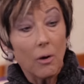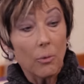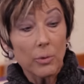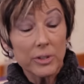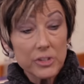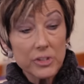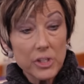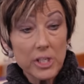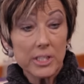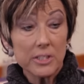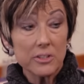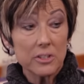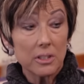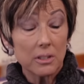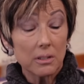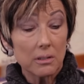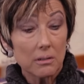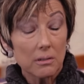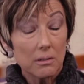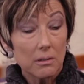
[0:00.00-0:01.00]
No, we're
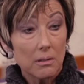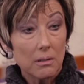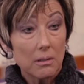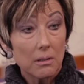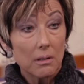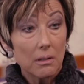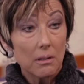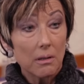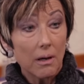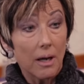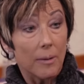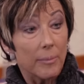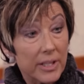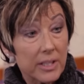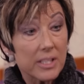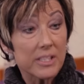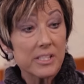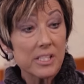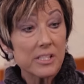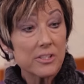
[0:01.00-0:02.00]
changing. I
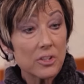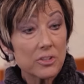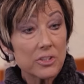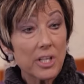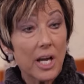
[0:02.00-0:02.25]
mean, this is your